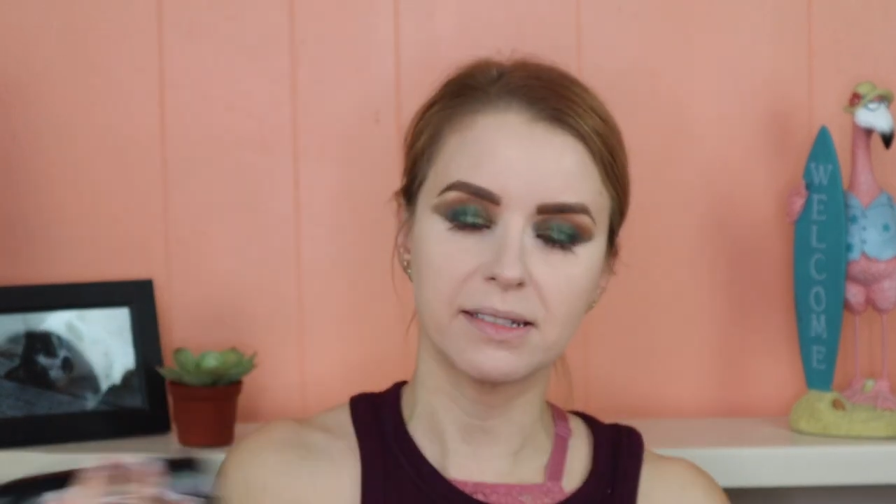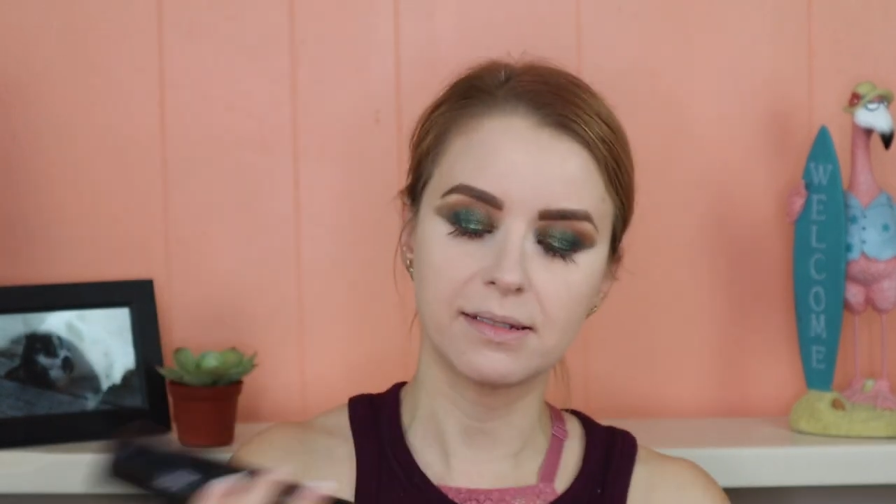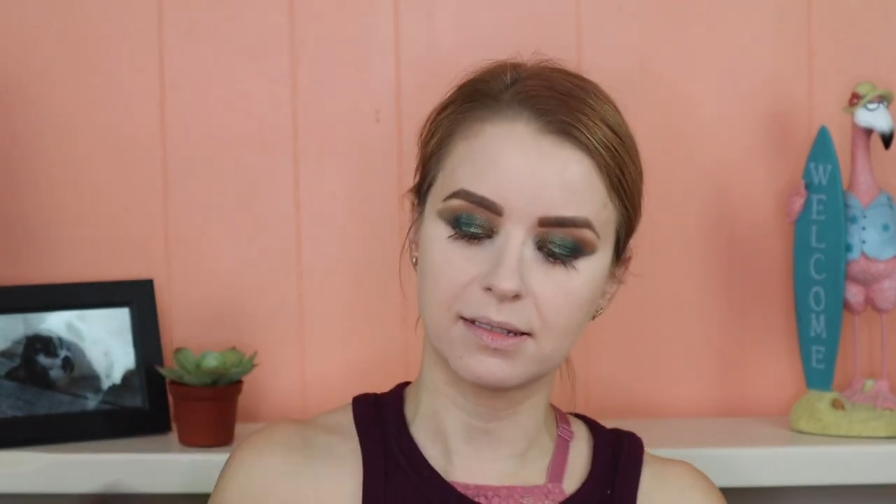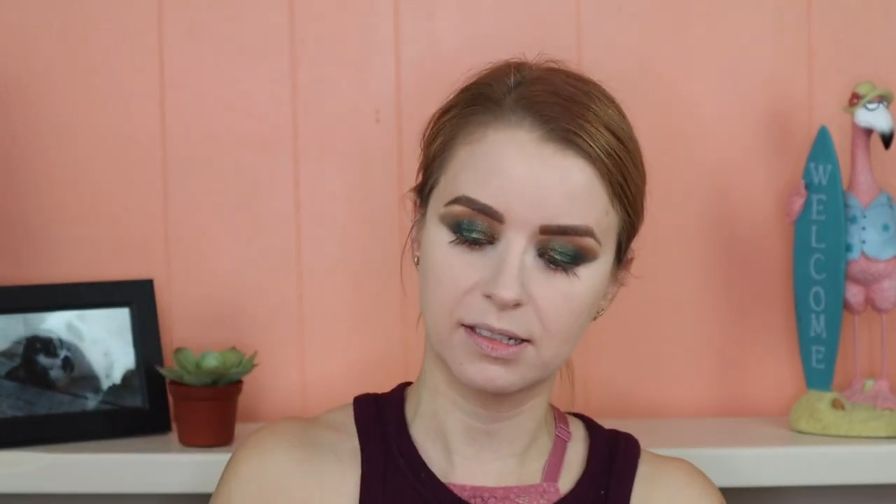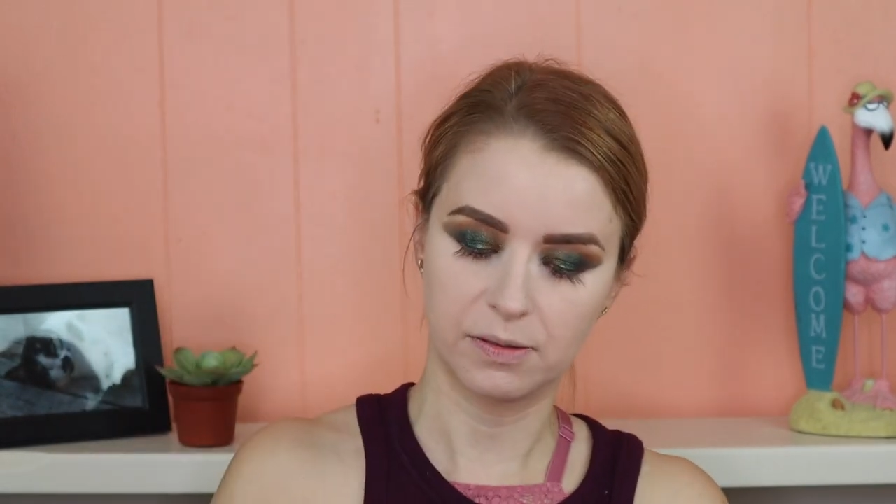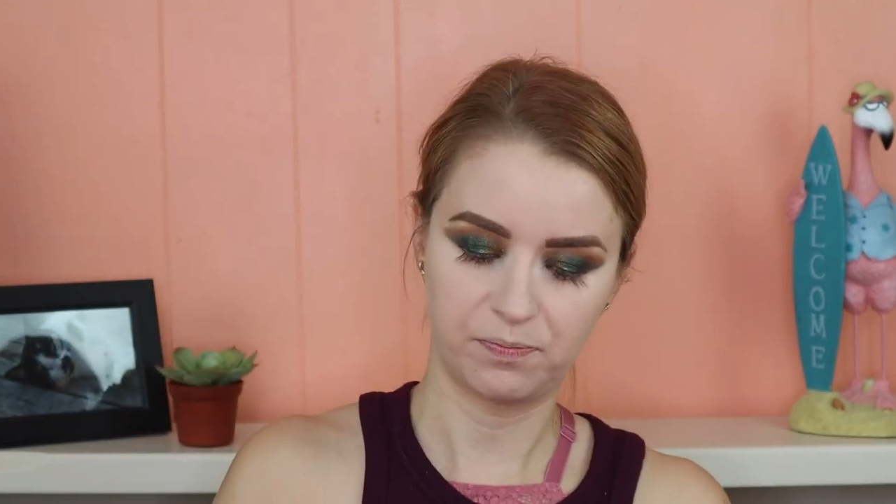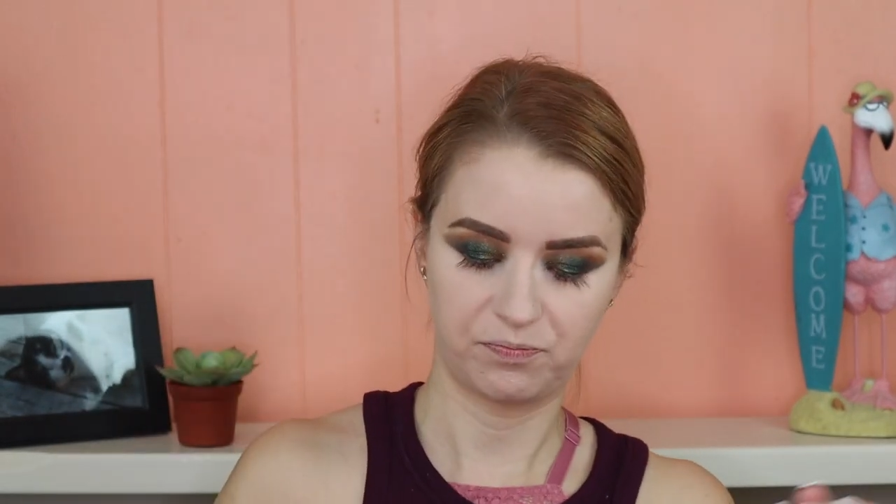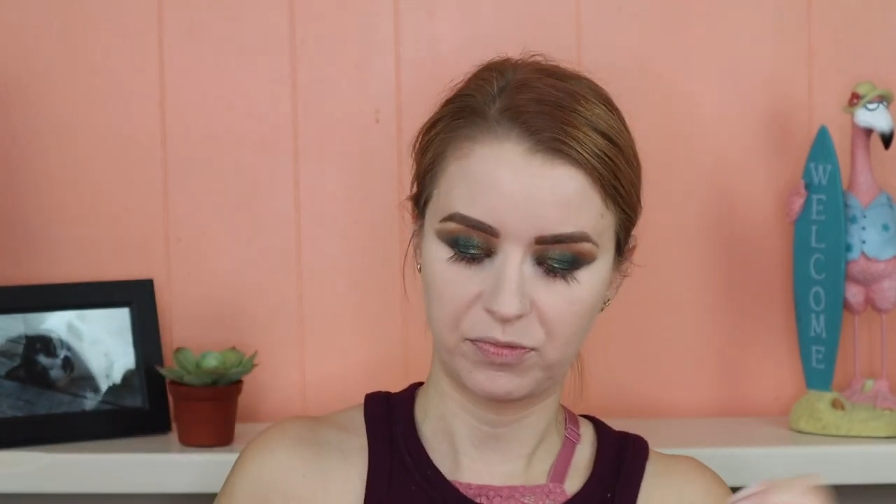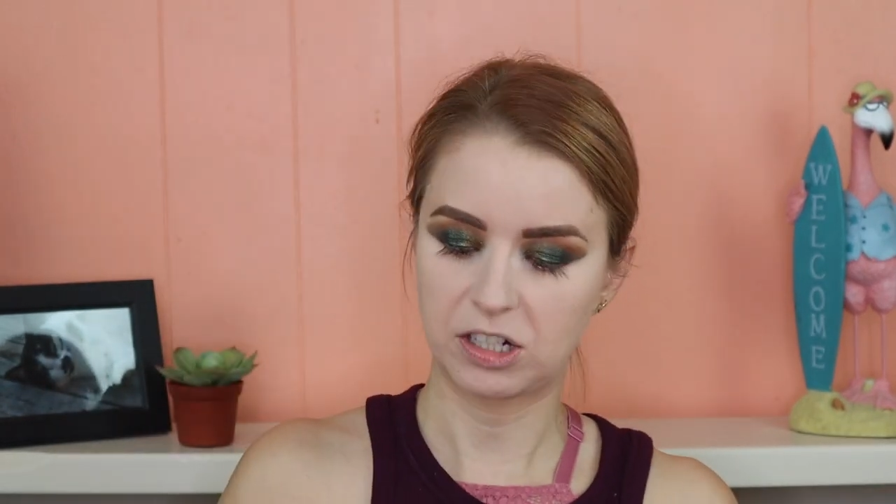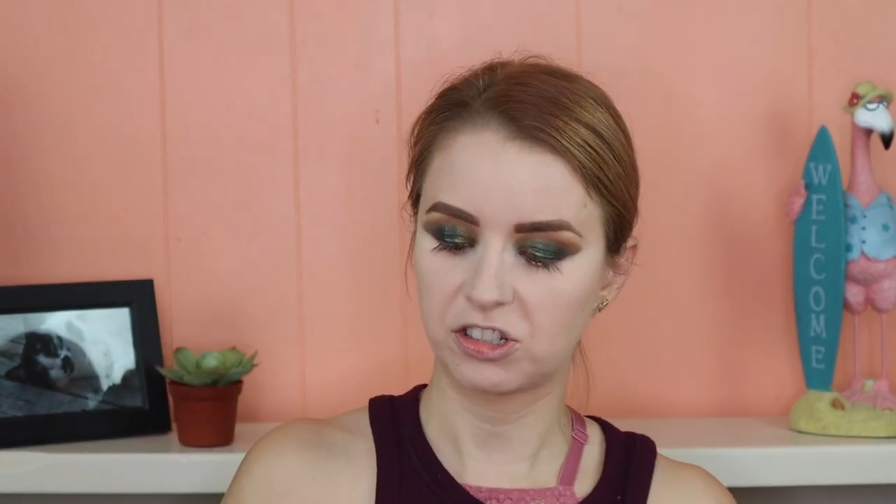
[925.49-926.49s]
Mist.
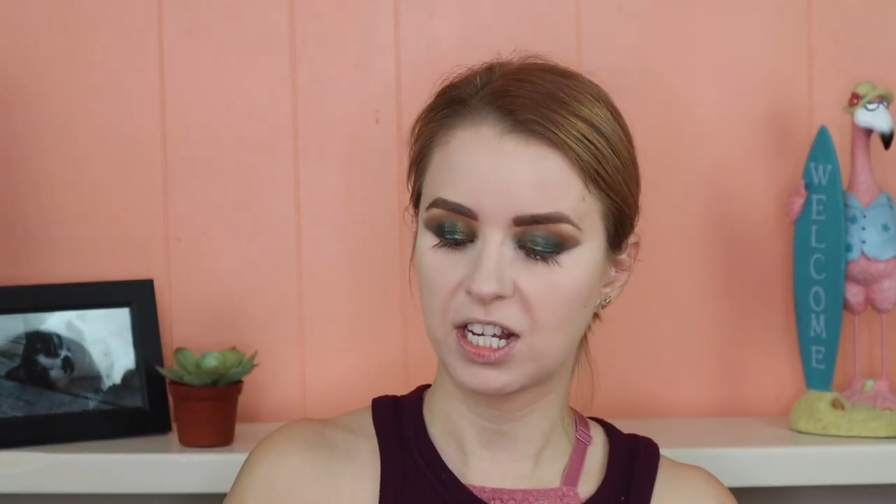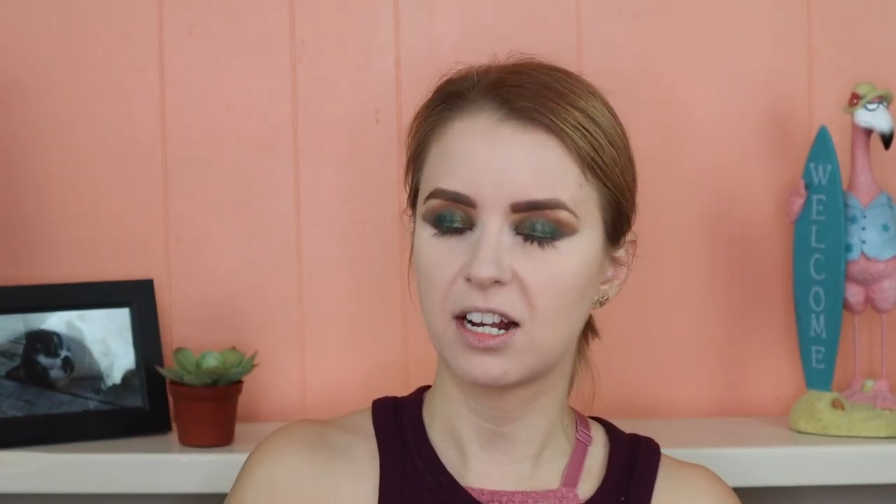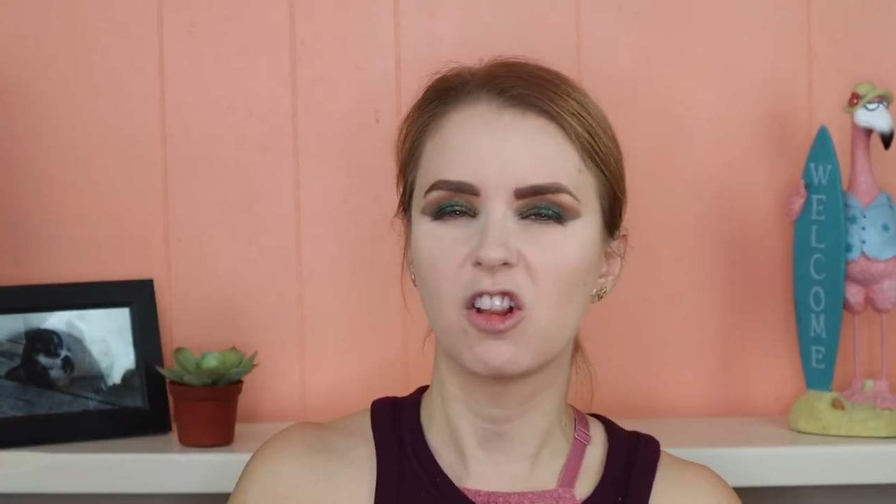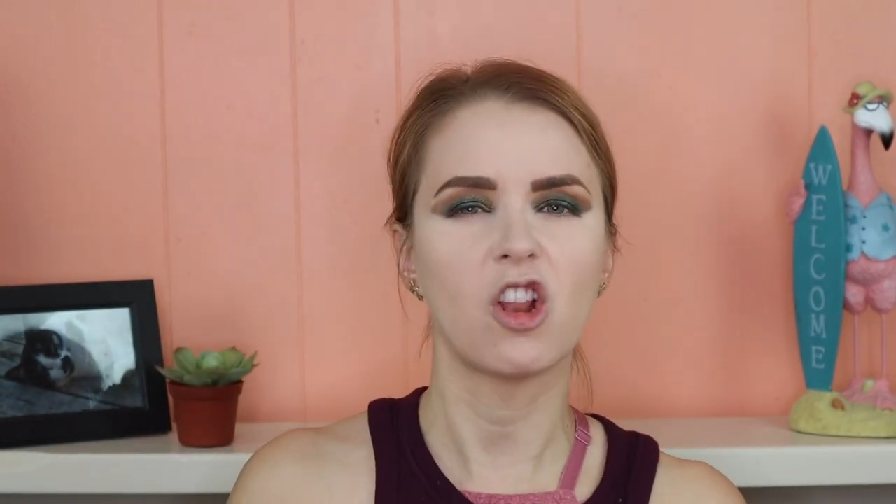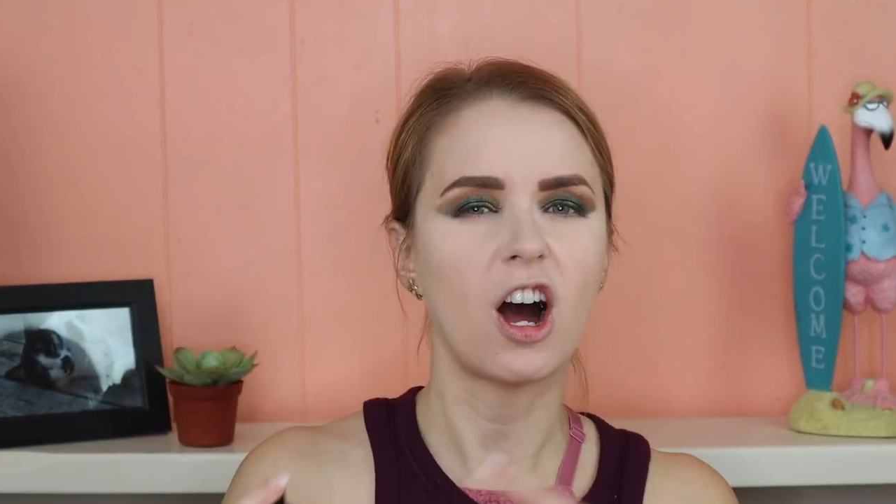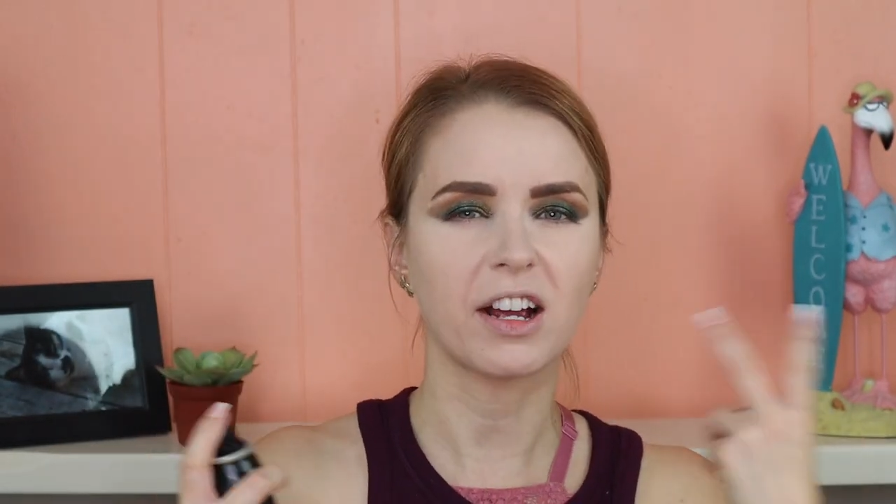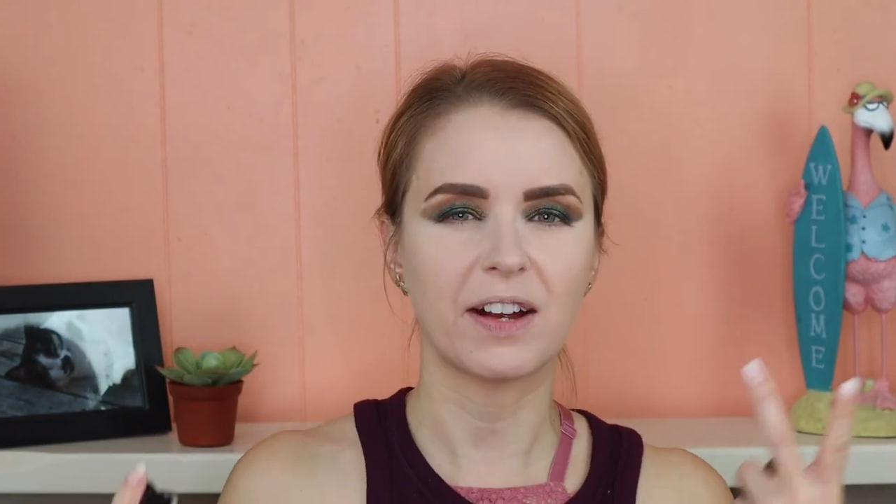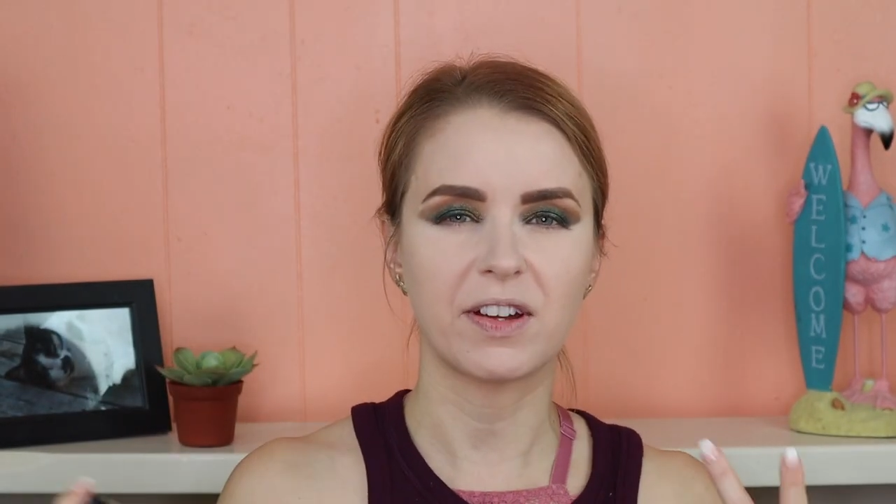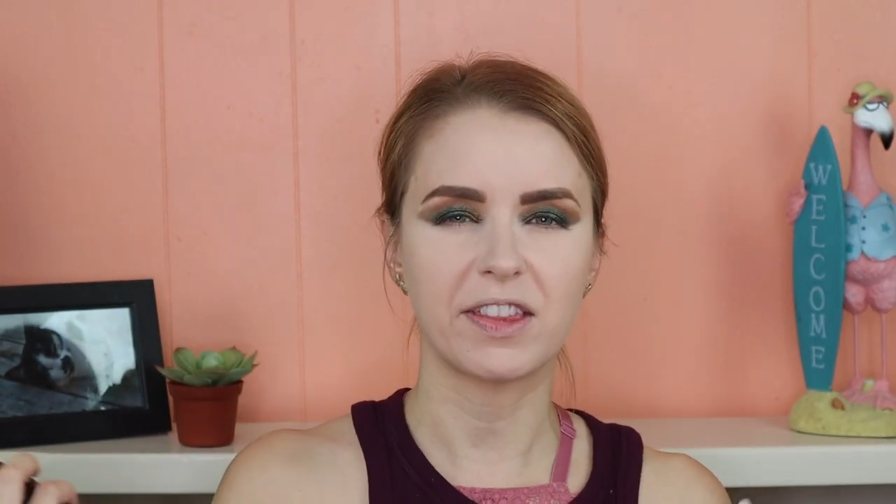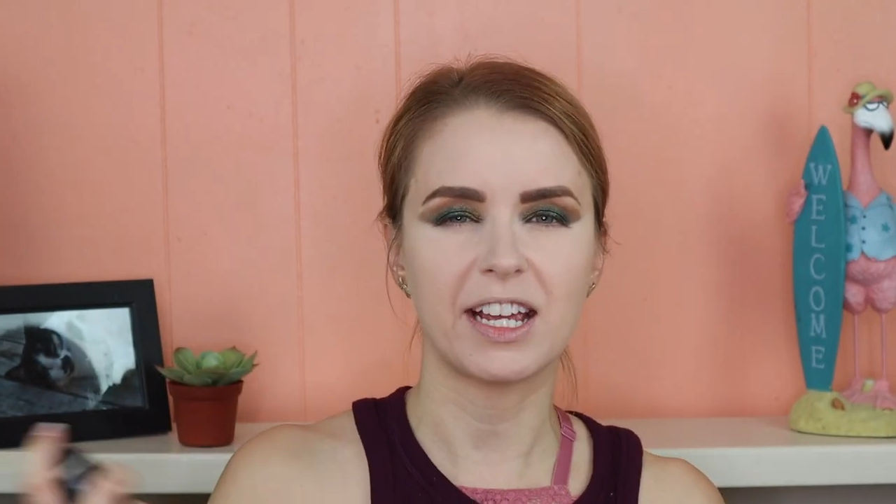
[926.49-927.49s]
And just kind of lock
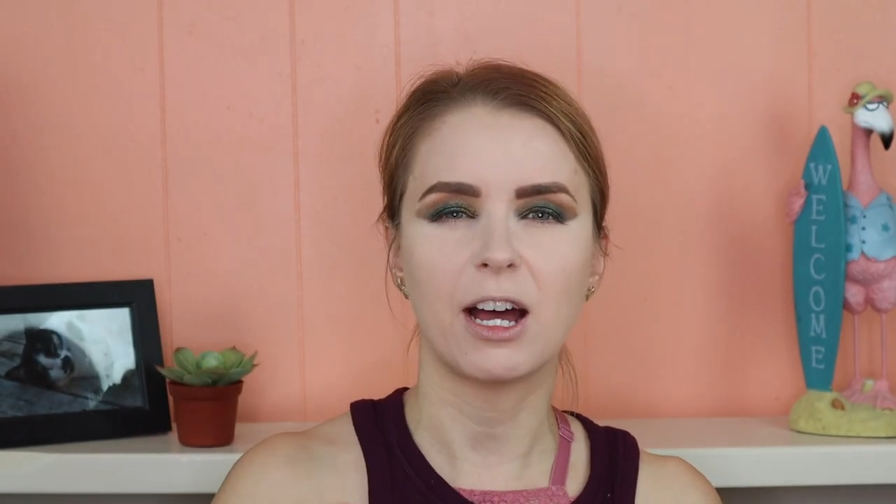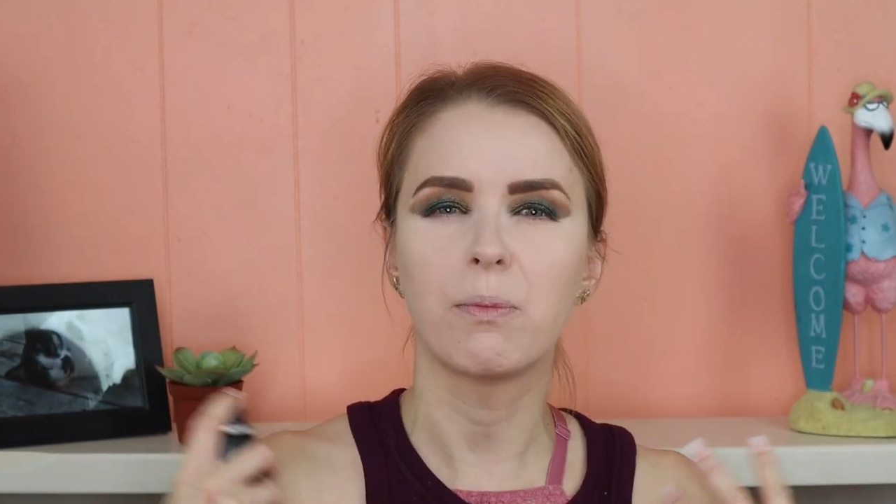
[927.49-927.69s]
everything,